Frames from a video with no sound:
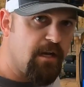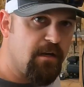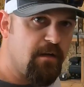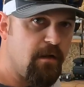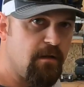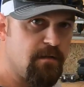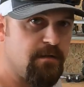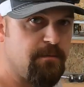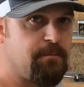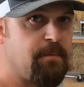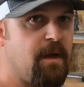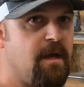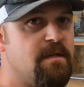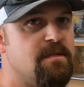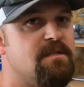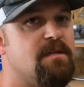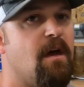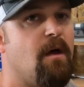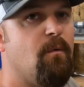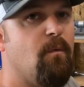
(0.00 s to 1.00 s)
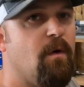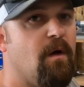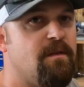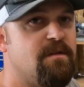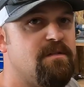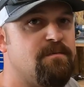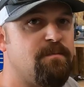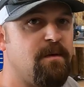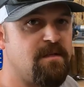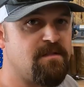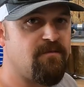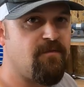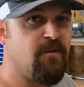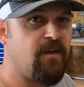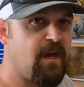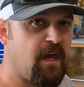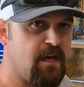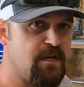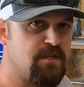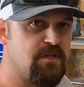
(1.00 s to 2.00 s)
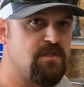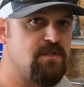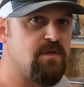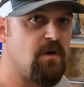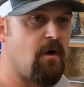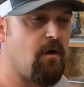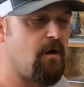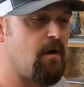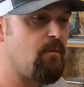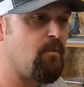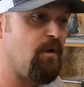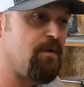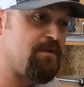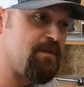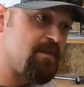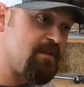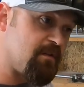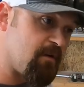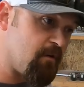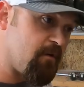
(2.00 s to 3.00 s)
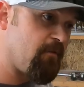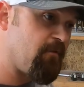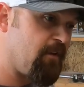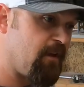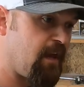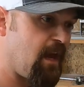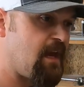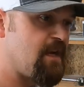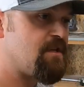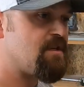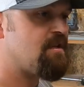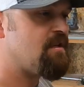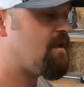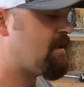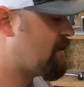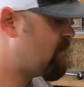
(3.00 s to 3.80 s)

it all depends on what the specifications are on what the certification that